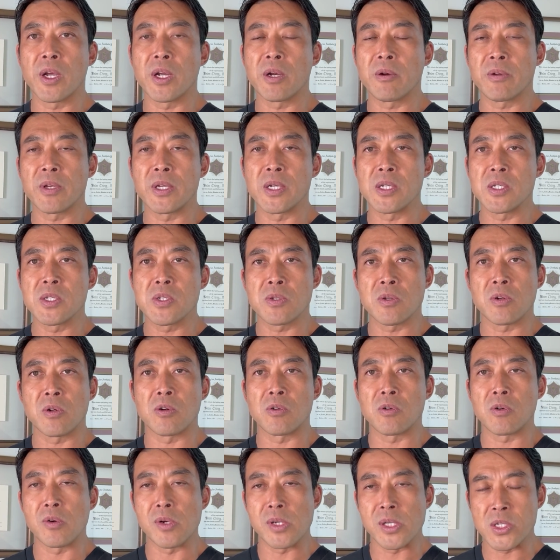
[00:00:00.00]
crease,
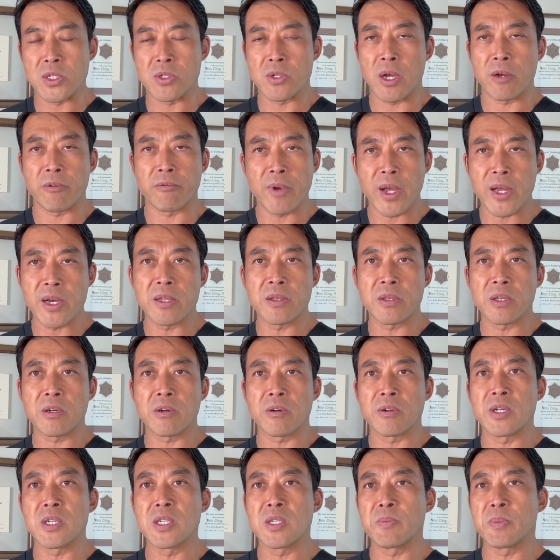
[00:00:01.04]
so it's not right in the
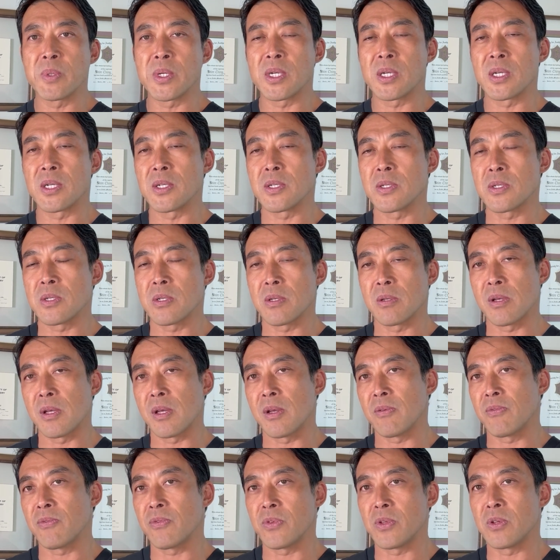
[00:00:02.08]
crease, because
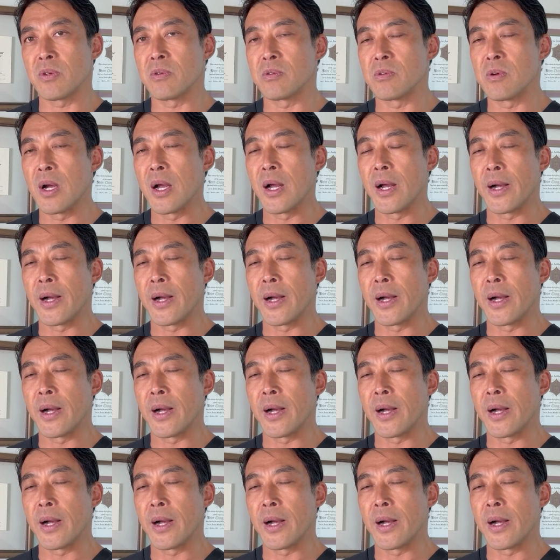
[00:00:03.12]
if you